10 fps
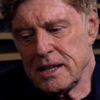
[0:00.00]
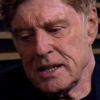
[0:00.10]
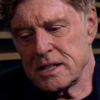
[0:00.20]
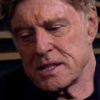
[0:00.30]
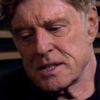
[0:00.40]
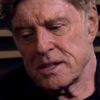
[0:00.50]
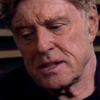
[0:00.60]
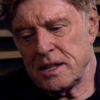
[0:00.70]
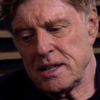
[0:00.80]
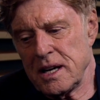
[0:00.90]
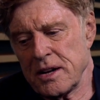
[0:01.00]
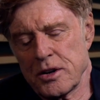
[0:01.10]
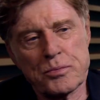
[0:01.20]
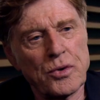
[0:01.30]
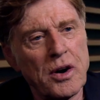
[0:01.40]
is, yeah,
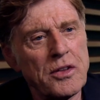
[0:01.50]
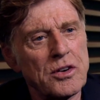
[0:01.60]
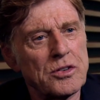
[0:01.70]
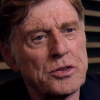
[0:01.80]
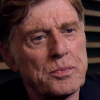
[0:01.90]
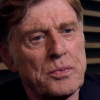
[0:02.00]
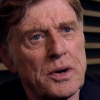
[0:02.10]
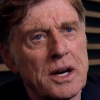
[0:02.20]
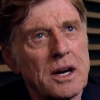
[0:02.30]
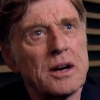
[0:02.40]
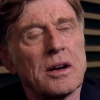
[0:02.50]
they're brothers, but